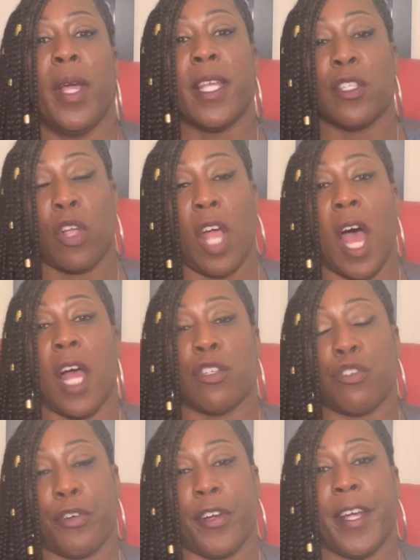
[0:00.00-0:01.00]
is
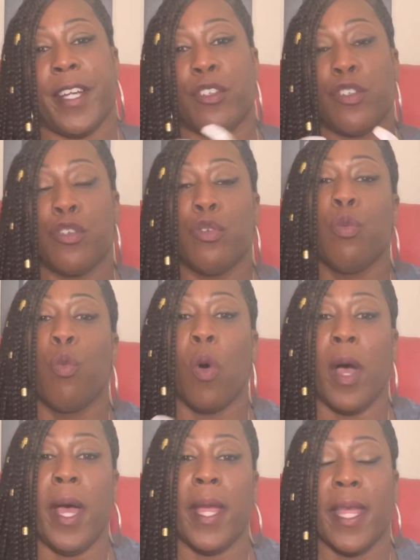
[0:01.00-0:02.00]
contrary to
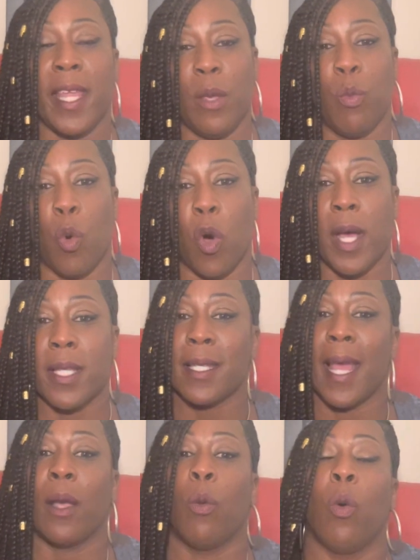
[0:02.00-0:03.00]
what he wants.
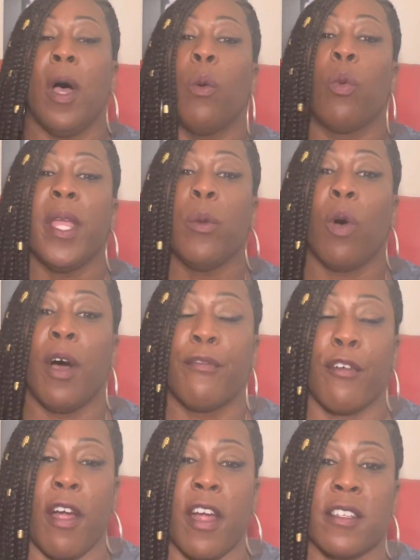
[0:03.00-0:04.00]
Like what we want
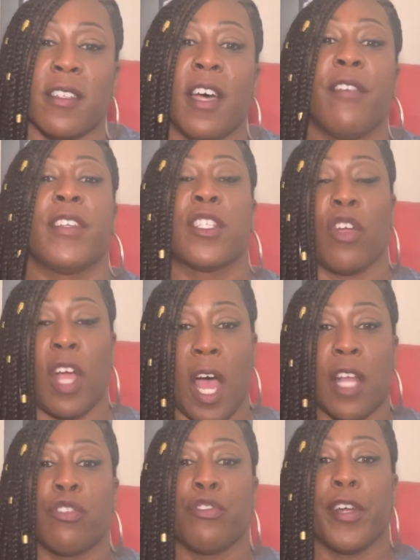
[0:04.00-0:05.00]
for ourselves is
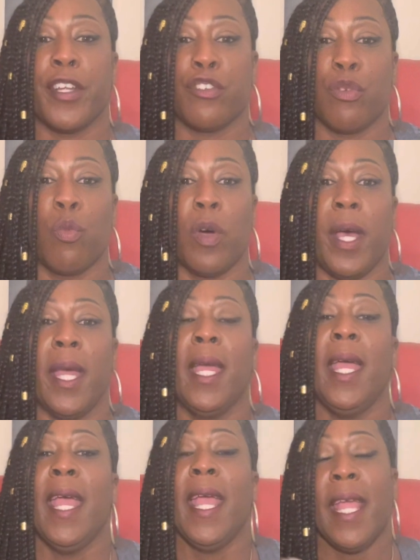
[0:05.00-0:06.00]
contrary to what
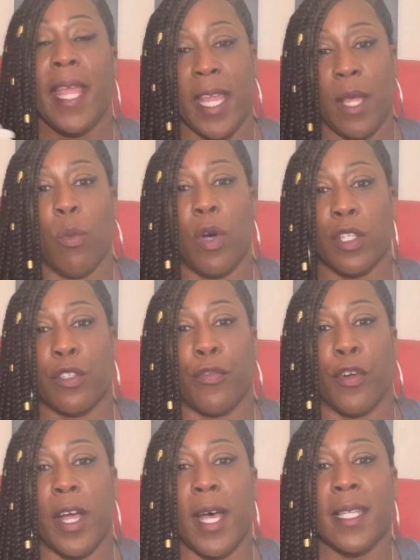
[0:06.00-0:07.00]
he wants
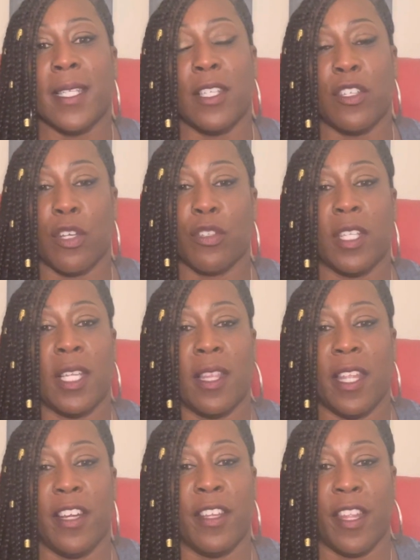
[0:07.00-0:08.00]
for us. And so
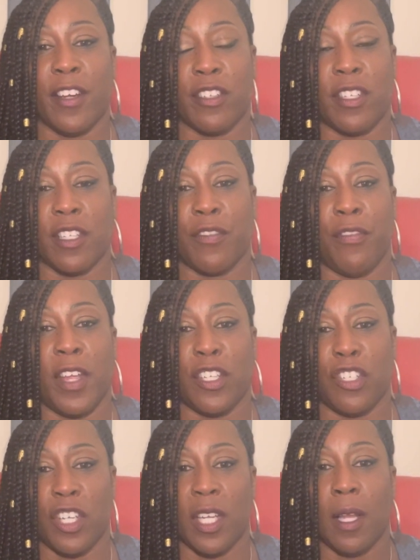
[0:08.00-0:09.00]
then there's this
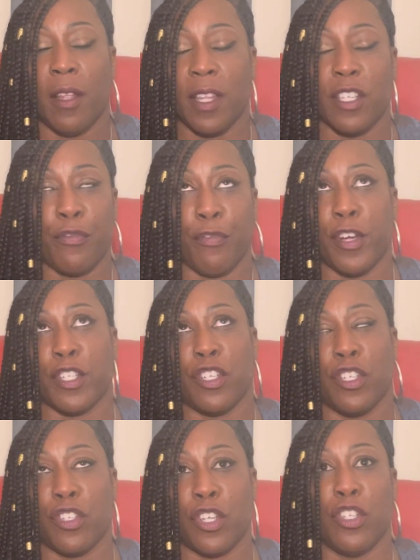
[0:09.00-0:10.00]
friction,
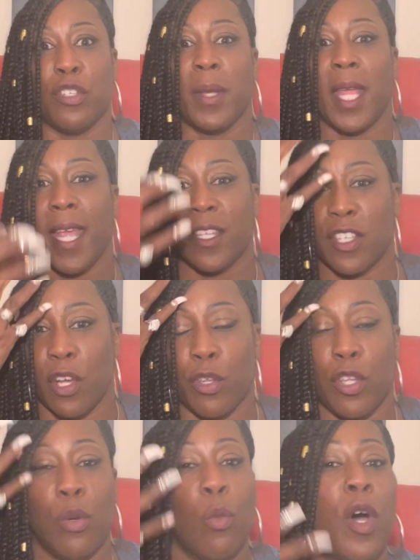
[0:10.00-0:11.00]
and so
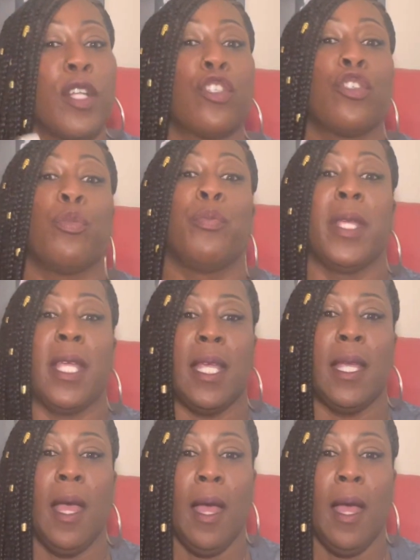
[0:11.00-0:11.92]
you want to be